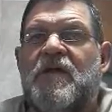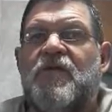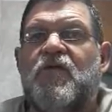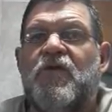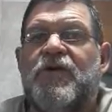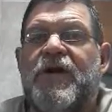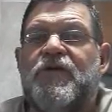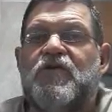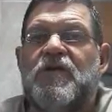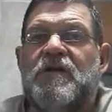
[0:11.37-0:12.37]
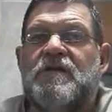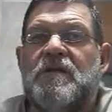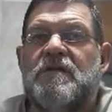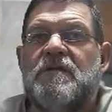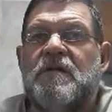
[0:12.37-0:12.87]
They do not know
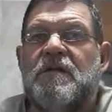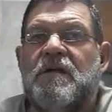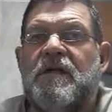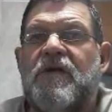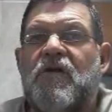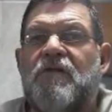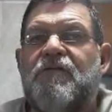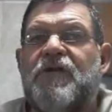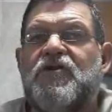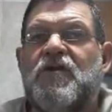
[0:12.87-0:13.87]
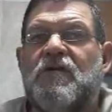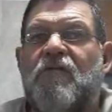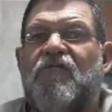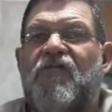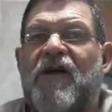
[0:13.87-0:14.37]
Jesus. Their confession
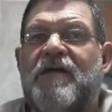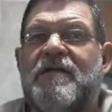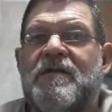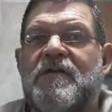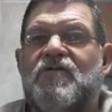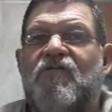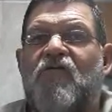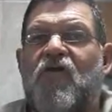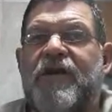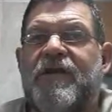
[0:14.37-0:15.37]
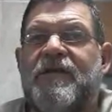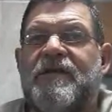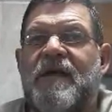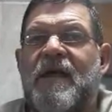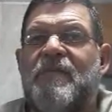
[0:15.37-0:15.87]
of faith is void,
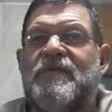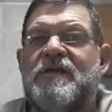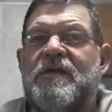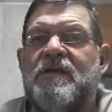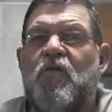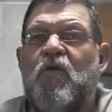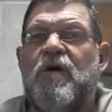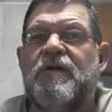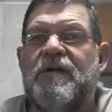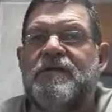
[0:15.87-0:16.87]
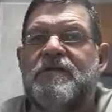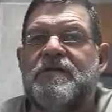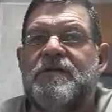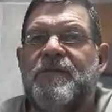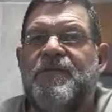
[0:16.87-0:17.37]
empty, worthless.